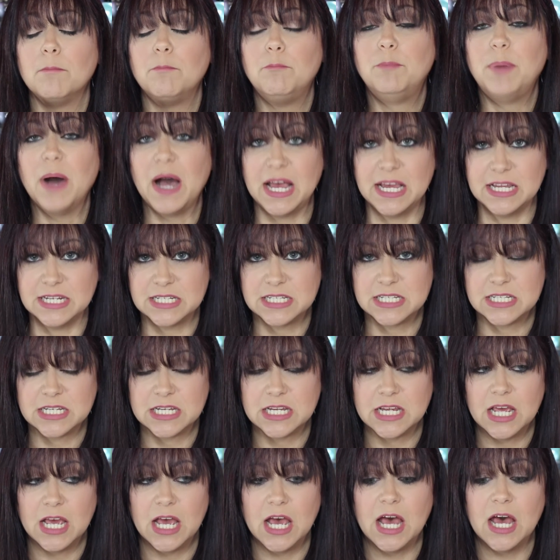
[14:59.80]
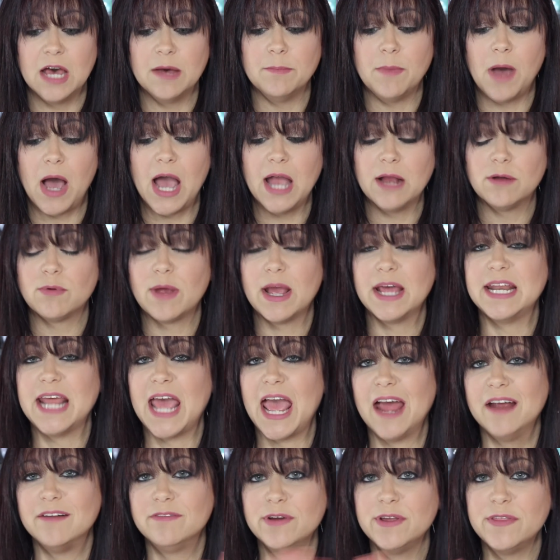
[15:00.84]
But I read
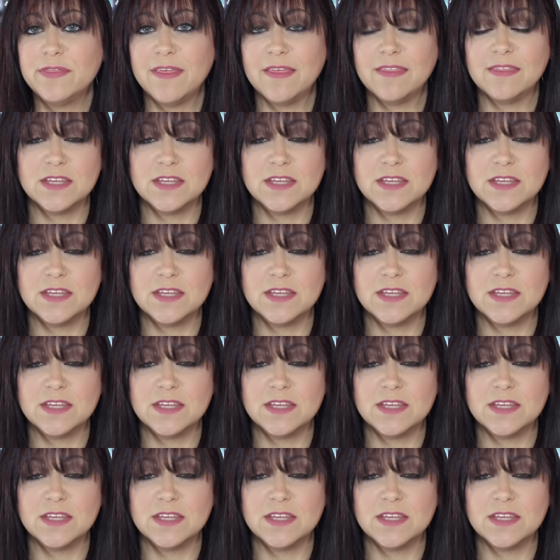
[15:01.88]
everything